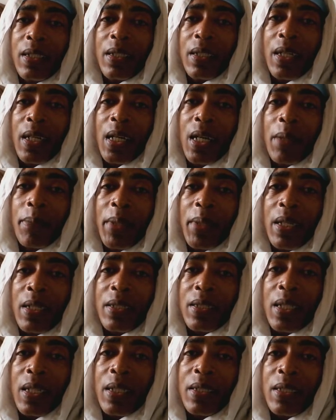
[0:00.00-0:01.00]
um, S
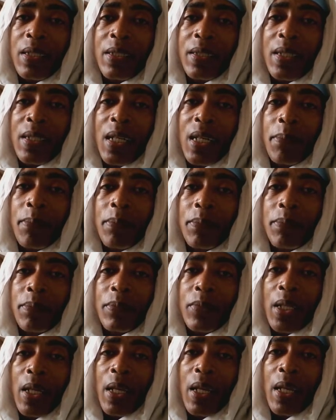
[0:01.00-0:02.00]
as in Sam,
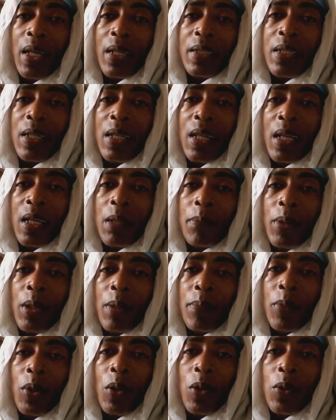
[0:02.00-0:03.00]
L as in lollipop,
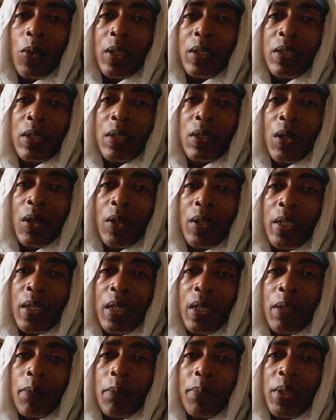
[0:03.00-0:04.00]
O as in
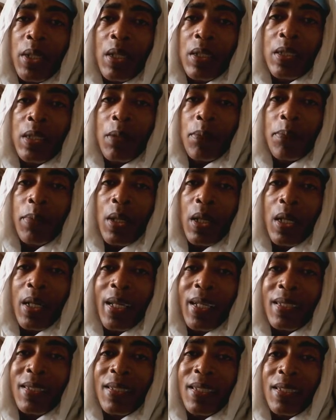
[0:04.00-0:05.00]
onion, P as in Paul,
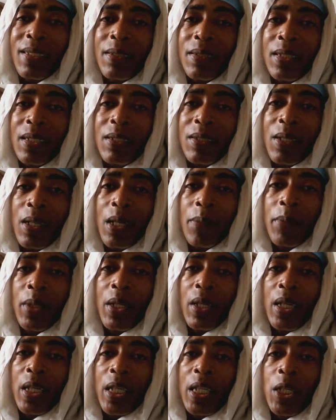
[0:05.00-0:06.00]
S is Hislop.
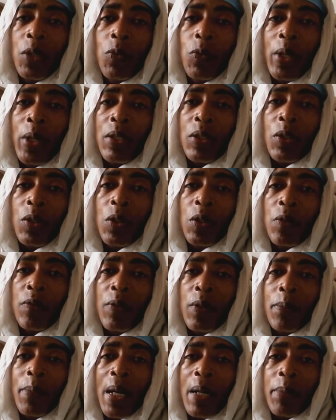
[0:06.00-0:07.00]
He went over
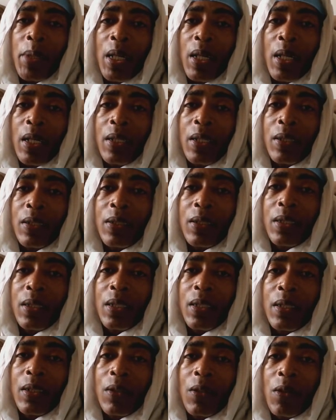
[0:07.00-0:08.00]
Babylon,
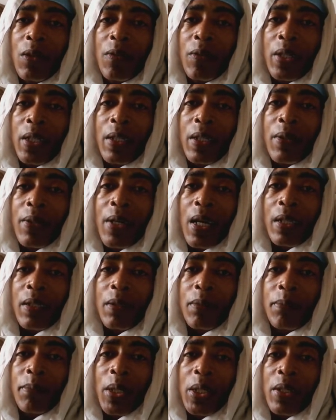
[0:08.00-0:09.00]
over in Iraq,
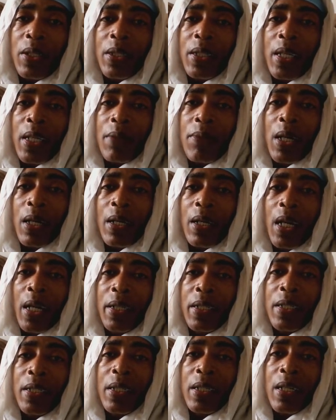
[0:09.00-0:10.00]
modern day Iraq, and he
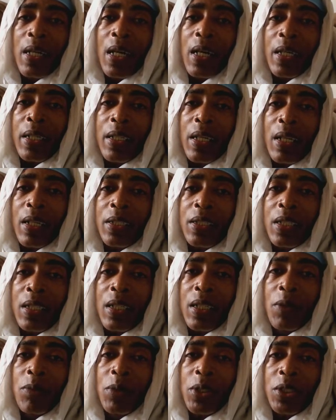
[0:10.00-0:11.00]
did archaeological
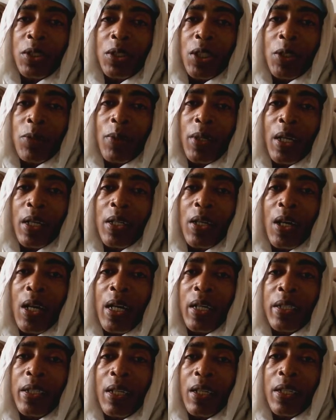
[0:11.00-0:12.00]
research with other
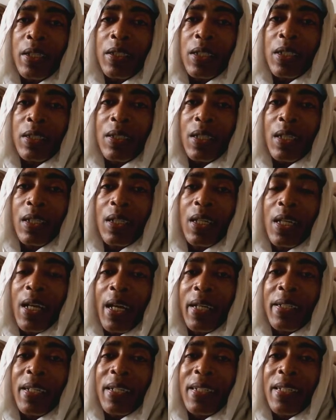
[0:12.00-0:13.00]
archaeologists, and
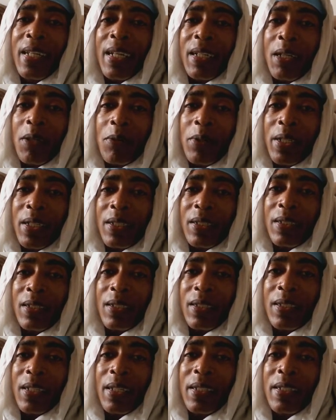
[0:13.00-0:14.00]
they decorate,
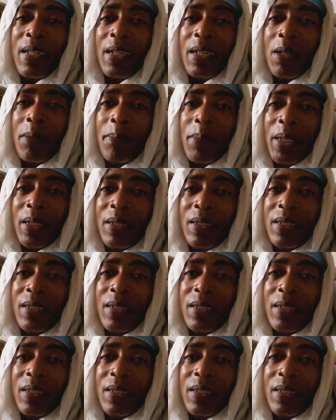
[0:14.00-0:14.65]
they document,